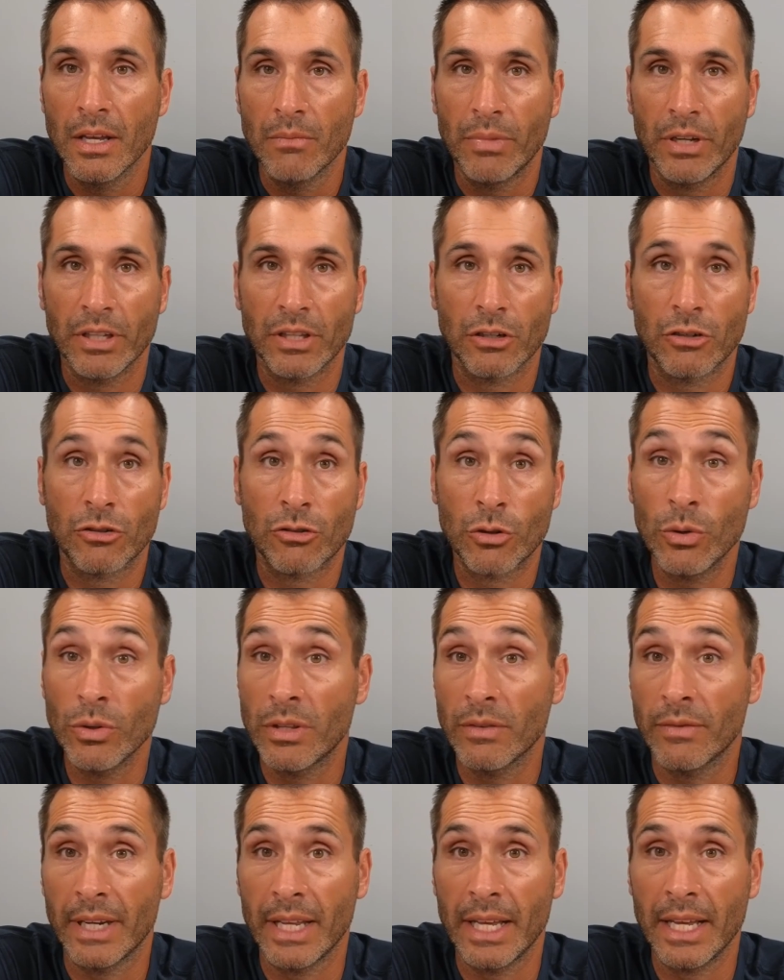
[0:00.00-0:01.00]
But the truth
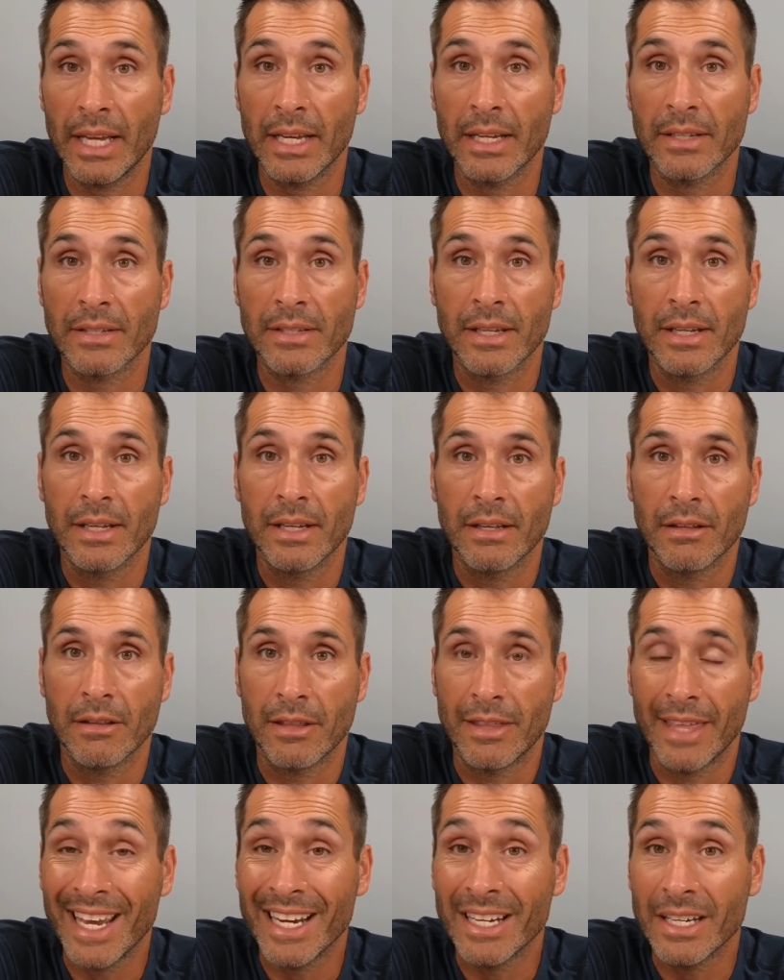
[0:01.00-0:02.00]
of it is
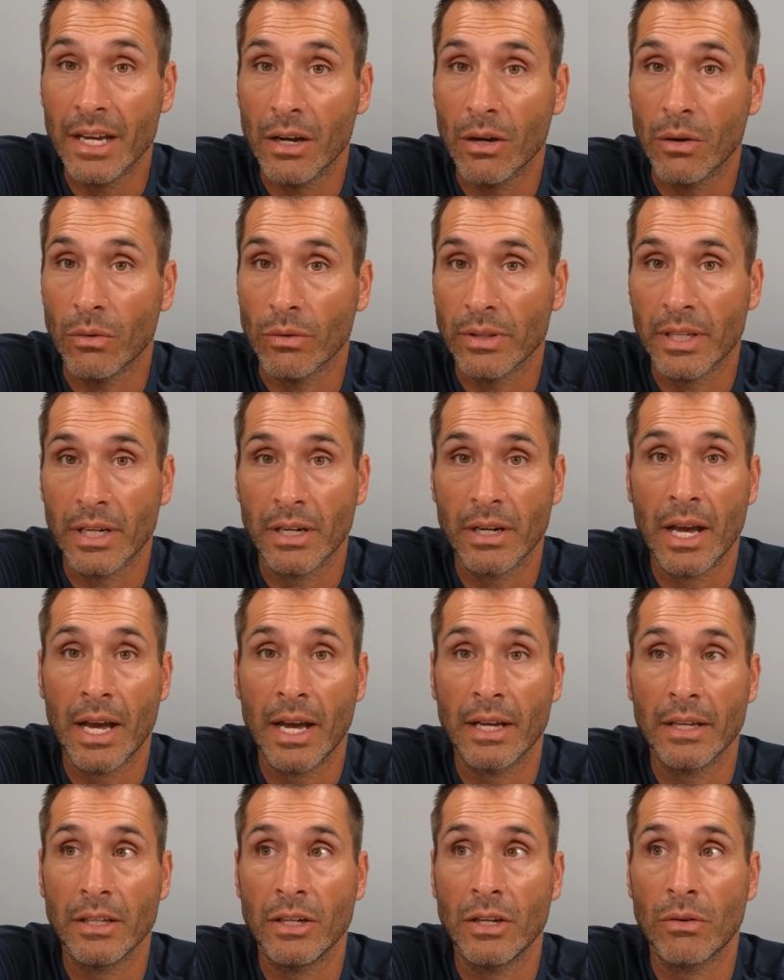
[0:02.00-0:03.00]
they don't. They're
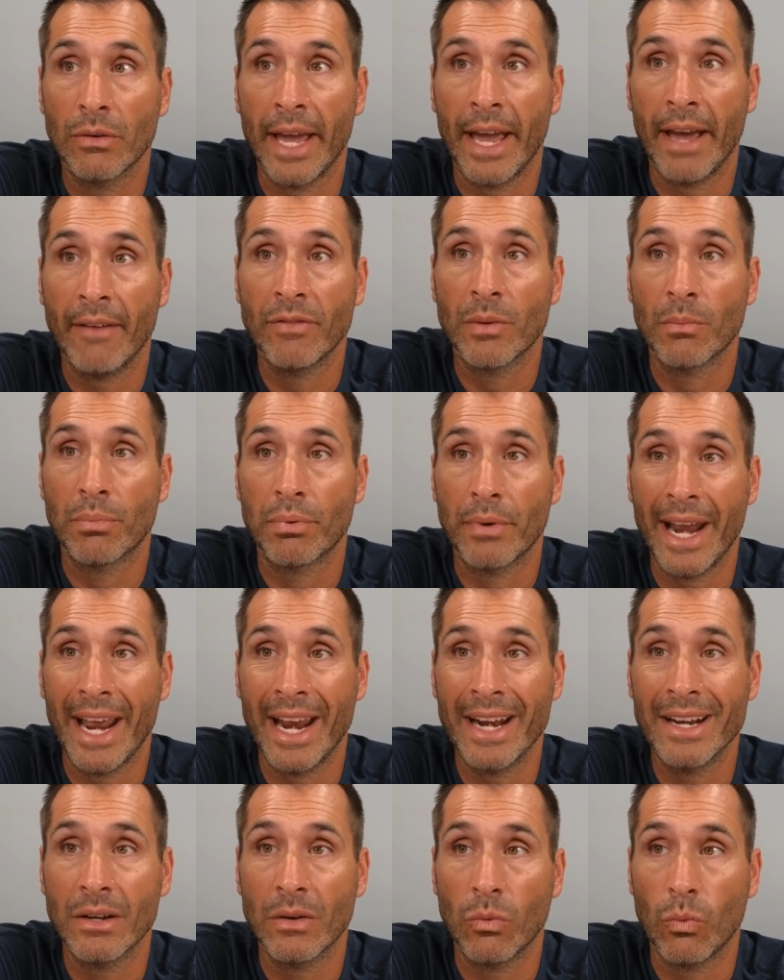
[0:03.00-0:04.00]
not, you don't have the
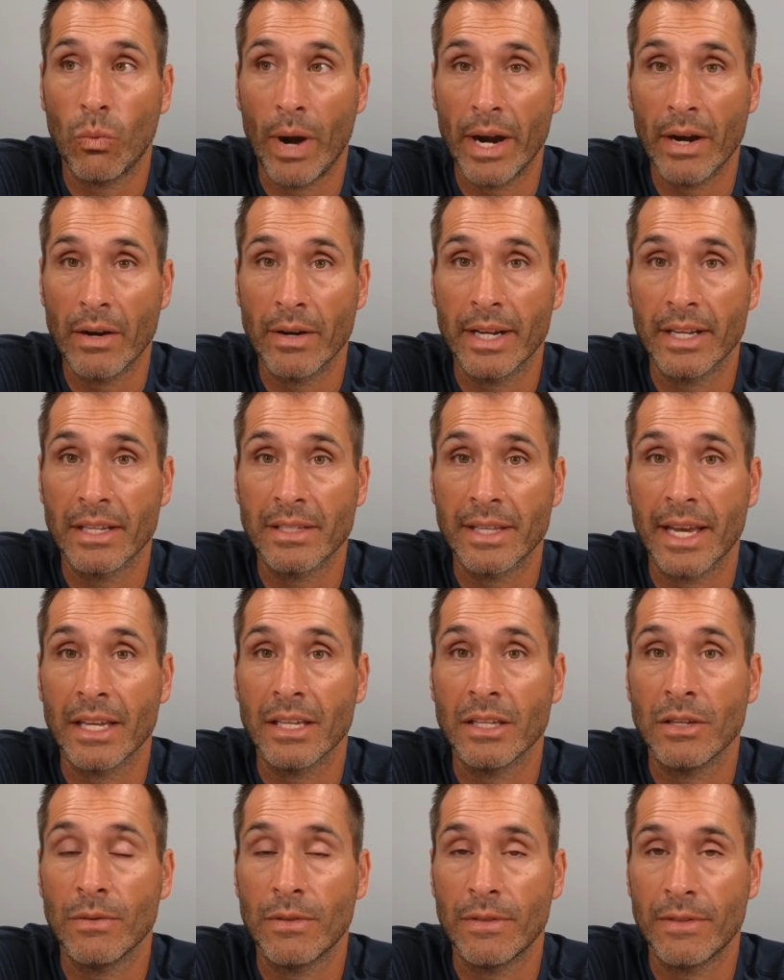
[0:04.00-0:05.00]
brand awareness that
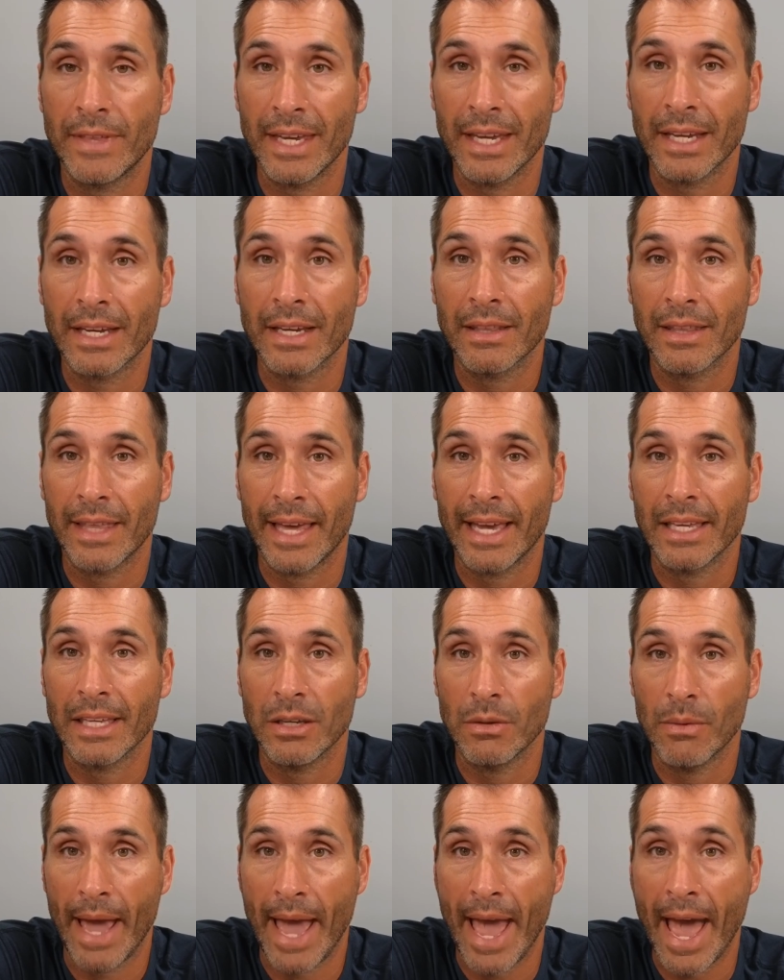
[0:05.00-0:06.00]
you think that
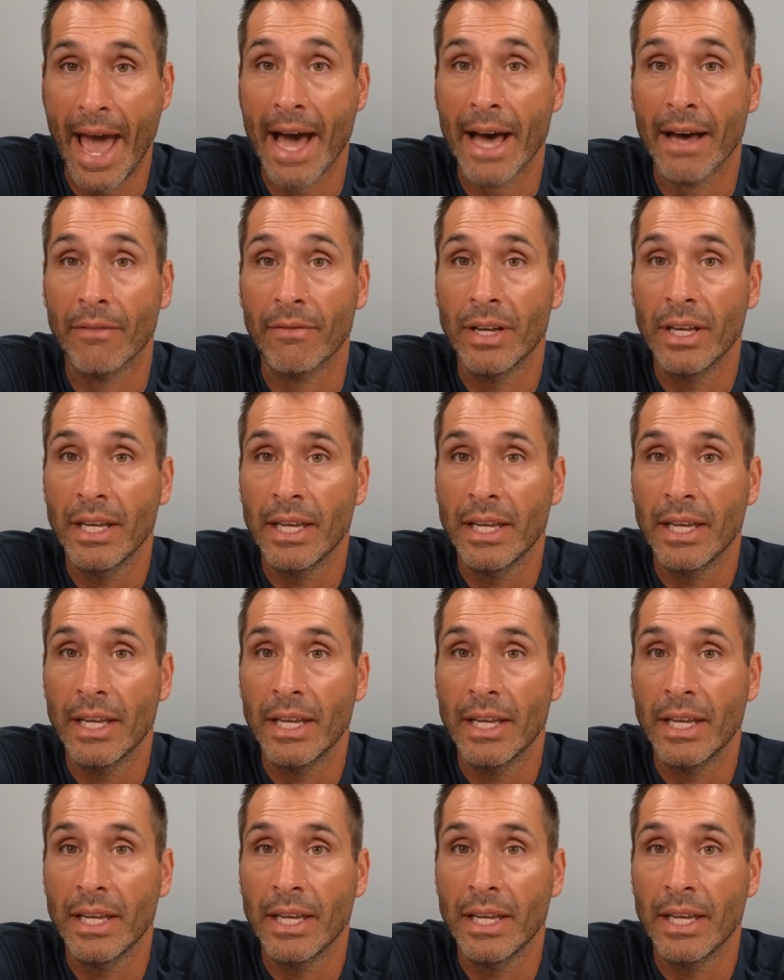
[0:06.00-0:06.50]
you have.